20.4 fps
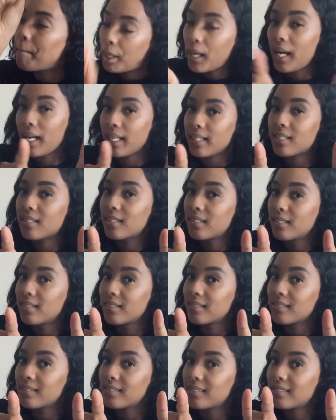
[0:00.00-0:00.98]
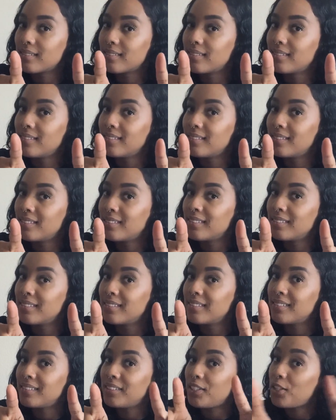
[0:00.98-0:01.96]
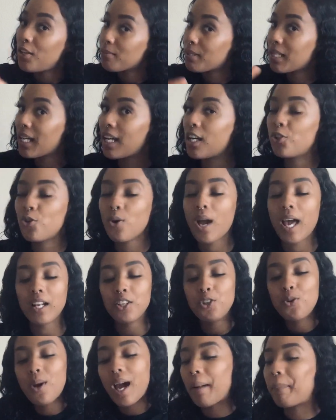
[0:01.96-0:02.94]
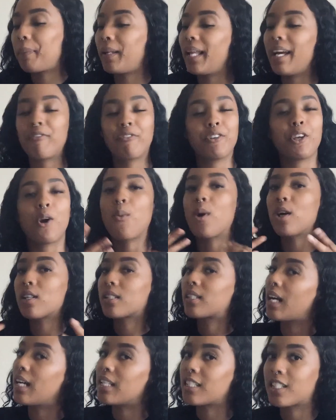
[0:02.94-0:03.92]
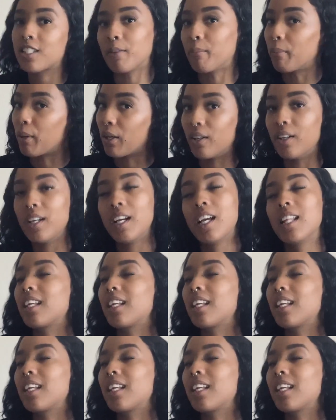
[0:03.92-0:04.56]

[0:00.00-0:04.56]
But you know what I'm saying? You got to plan for your worst customer.